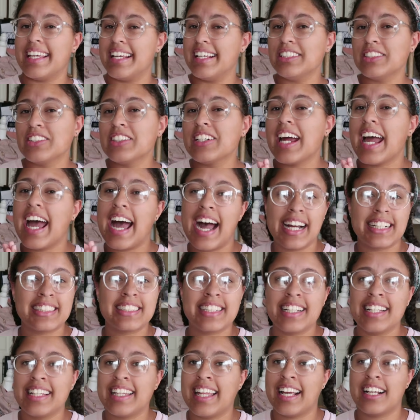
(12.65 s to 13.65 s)
These are
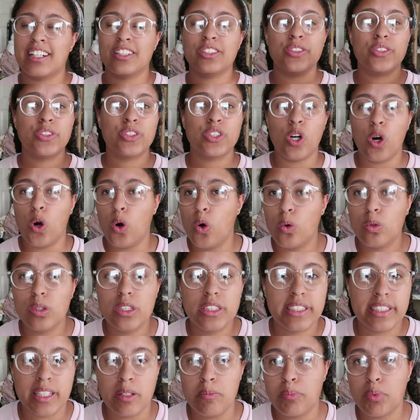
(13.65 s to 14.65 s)
actually like so
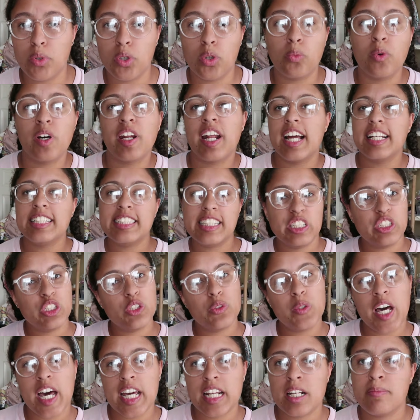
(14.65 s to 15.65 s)
simple. When I teach
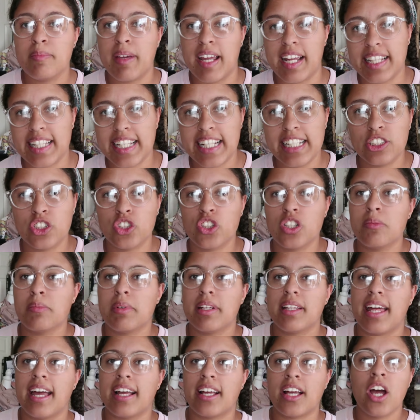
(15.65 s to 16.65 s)
you how to make these, you're going to
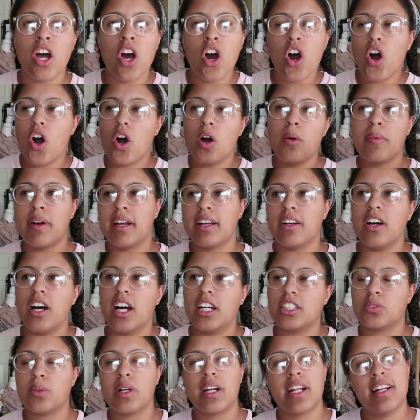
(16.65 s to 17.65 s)
be like, oh my
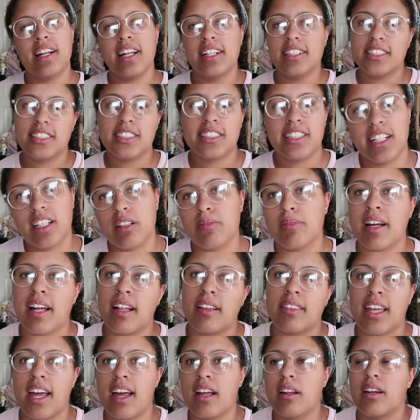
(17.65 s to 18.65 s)
gosh, why didn't I just think
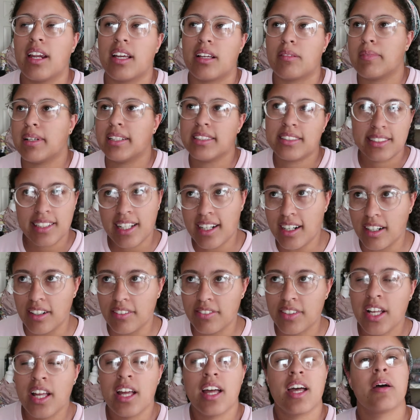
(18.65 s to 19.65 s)
about that like
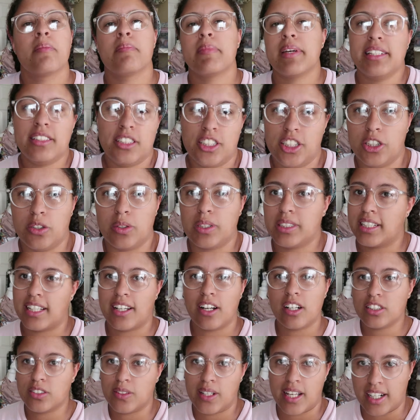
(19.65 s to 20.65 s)
myself? Me too, because I
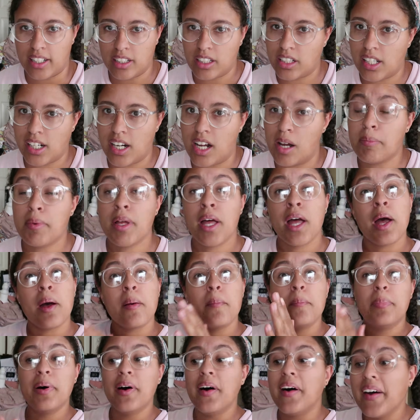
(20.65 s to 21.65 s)
also had to look it up.
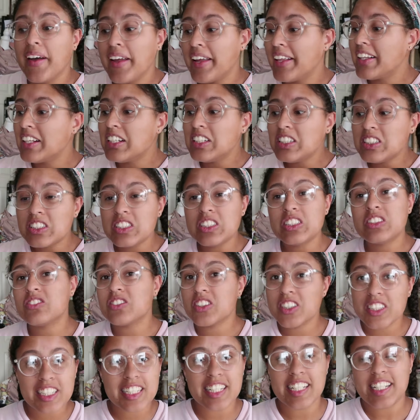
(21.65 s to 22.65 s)
But this is
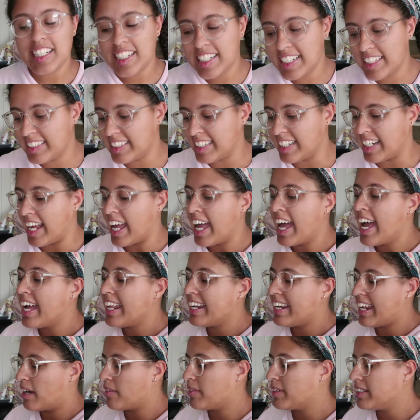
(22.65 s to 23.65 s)
really easy.
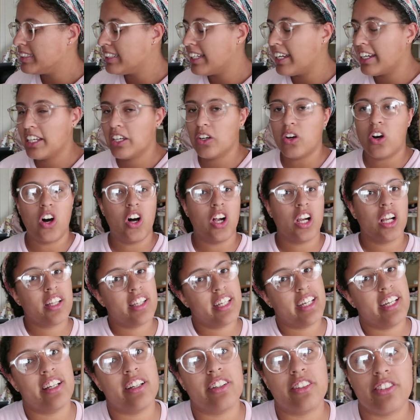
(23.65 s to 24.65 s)
Now I'm going to tell you all
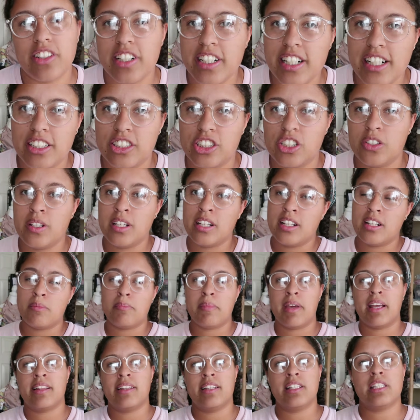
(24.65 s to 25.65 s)
the ingredients you need to
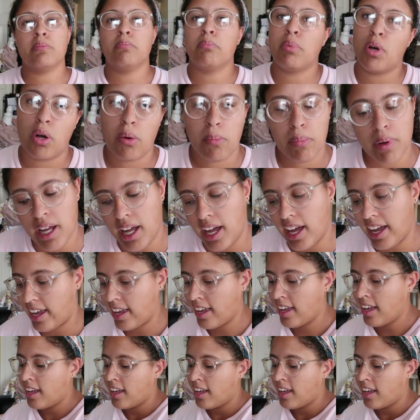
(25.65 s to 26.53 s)
make this bow pie.